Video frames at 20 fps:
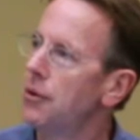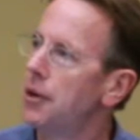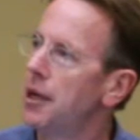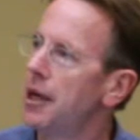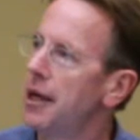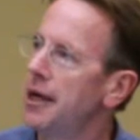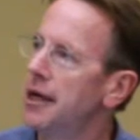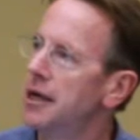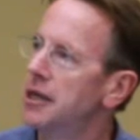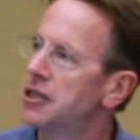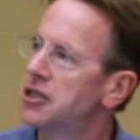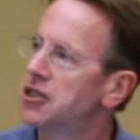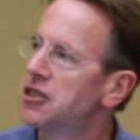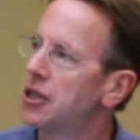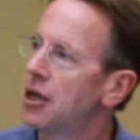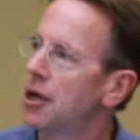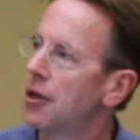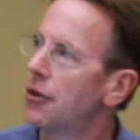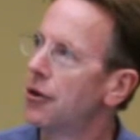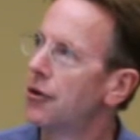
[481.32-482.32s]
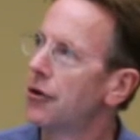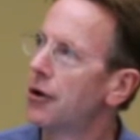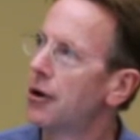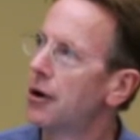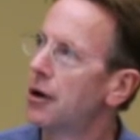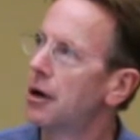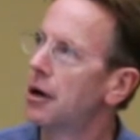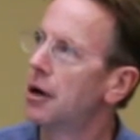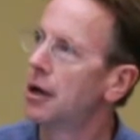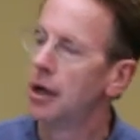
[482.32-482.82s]
hits that
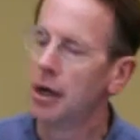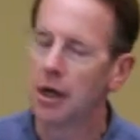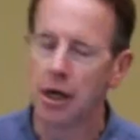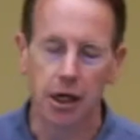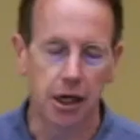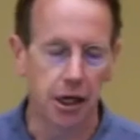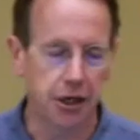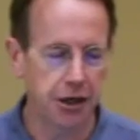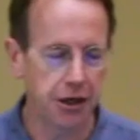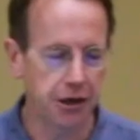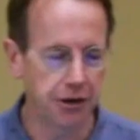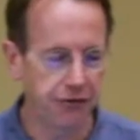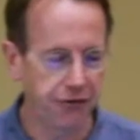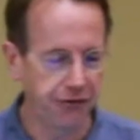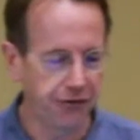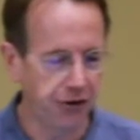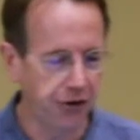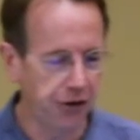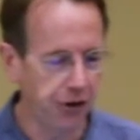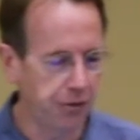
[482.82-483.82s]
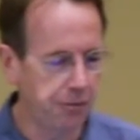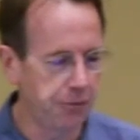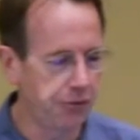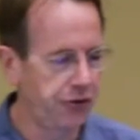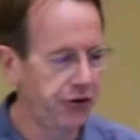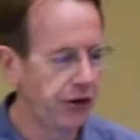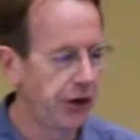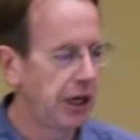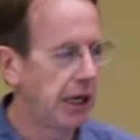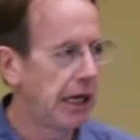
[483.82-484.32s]
are
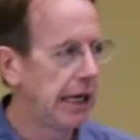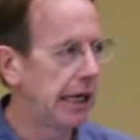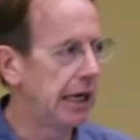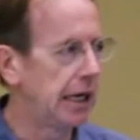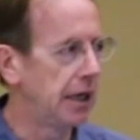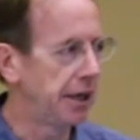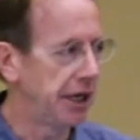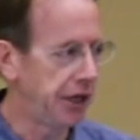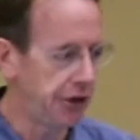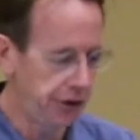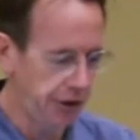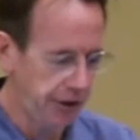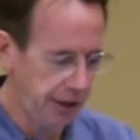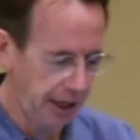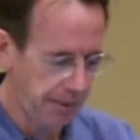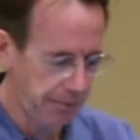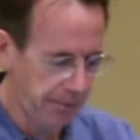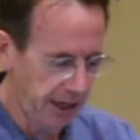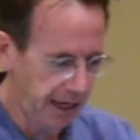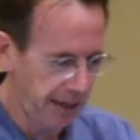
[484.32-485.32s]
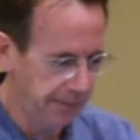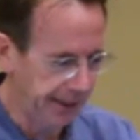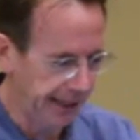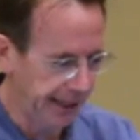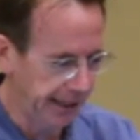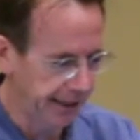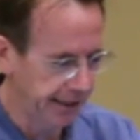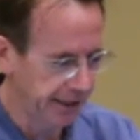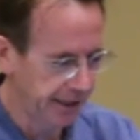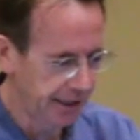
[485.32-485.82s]
confirmed in UK
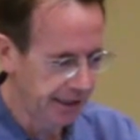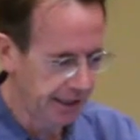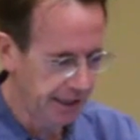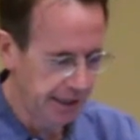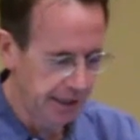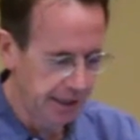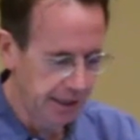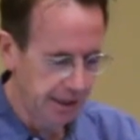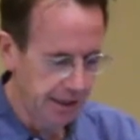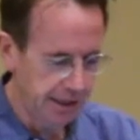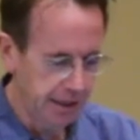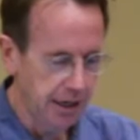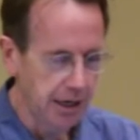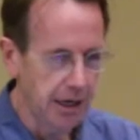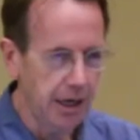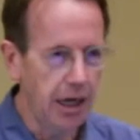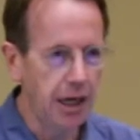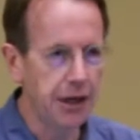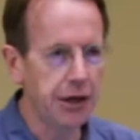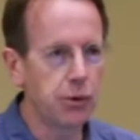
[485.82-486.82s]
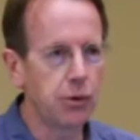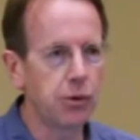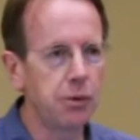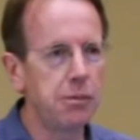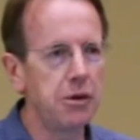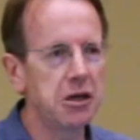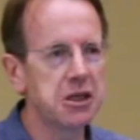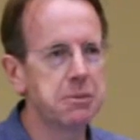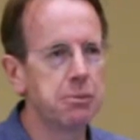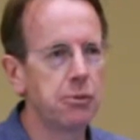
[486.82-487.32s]
Biobank. I think
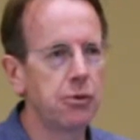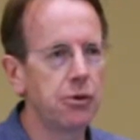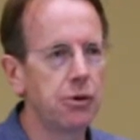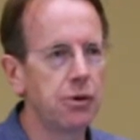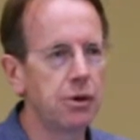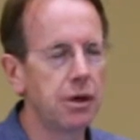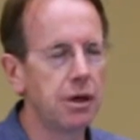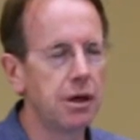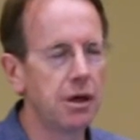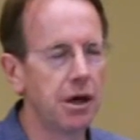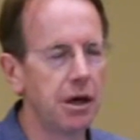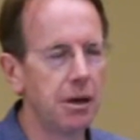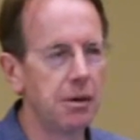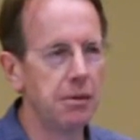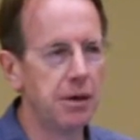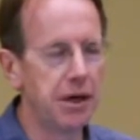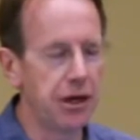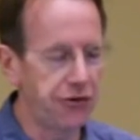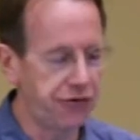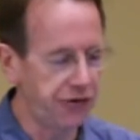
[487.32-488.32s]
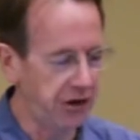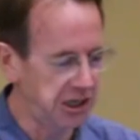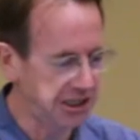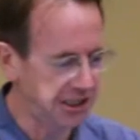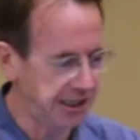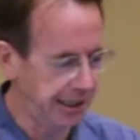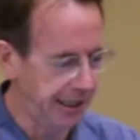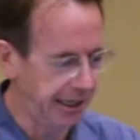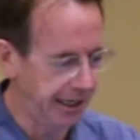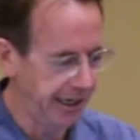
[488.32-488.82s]
almost more
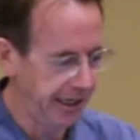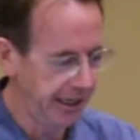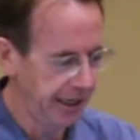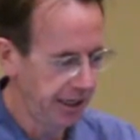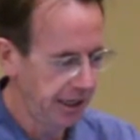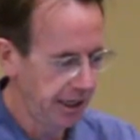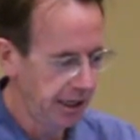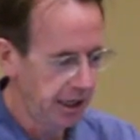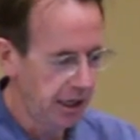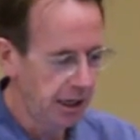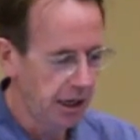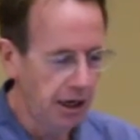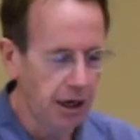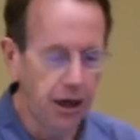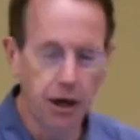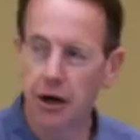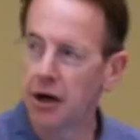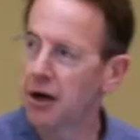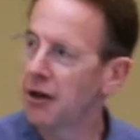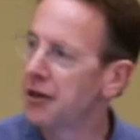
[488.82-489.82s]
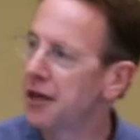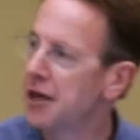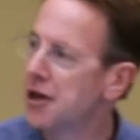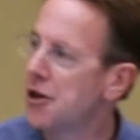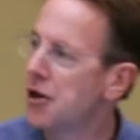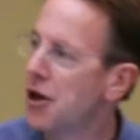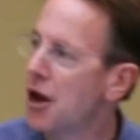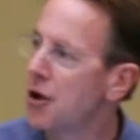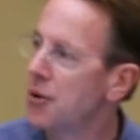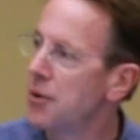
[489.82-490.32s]
interestingly are the
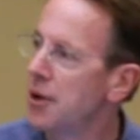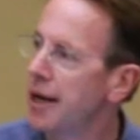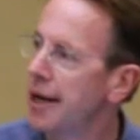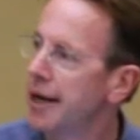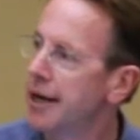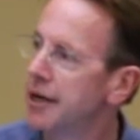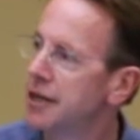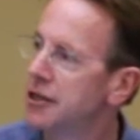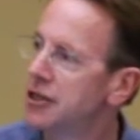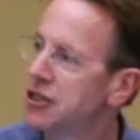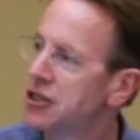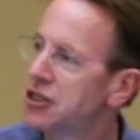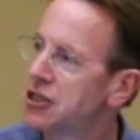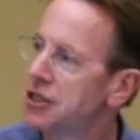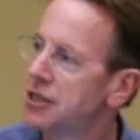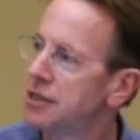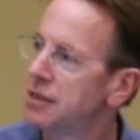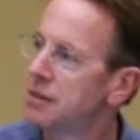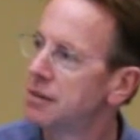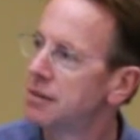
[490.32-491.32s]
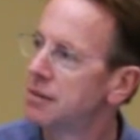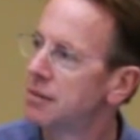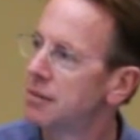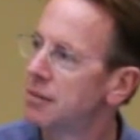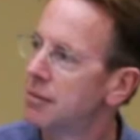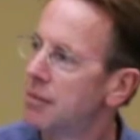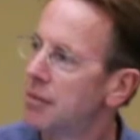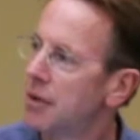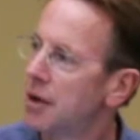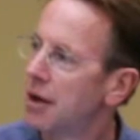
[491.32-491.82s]
known hits
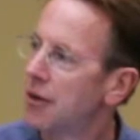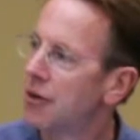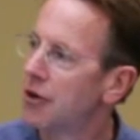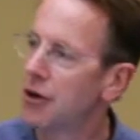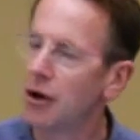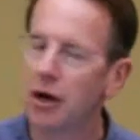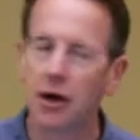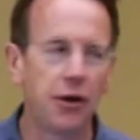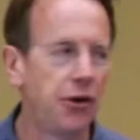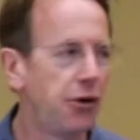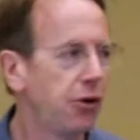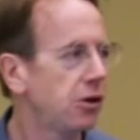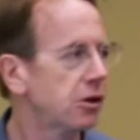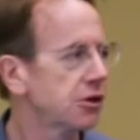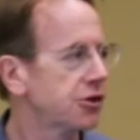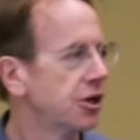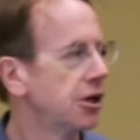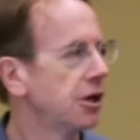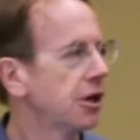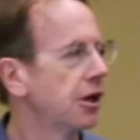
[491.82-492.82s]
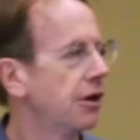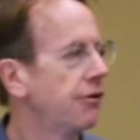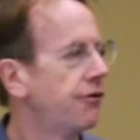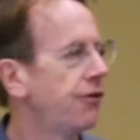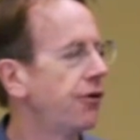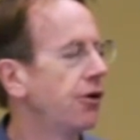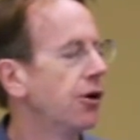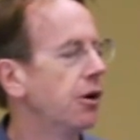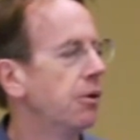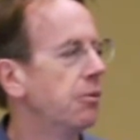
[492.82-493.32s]
that are not
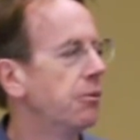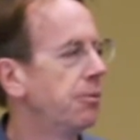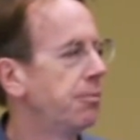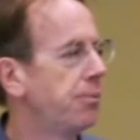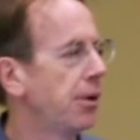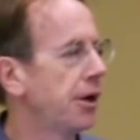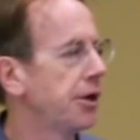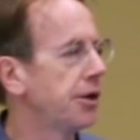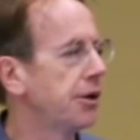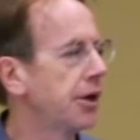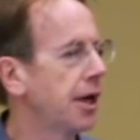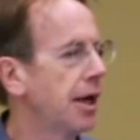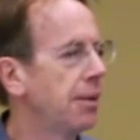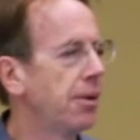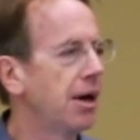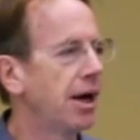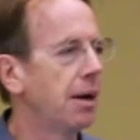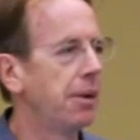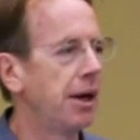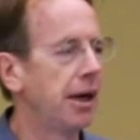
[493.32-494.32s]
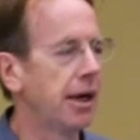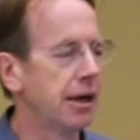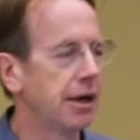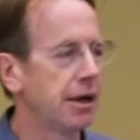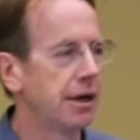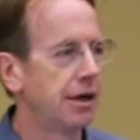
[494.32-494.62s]
confirmed by UK Biobank.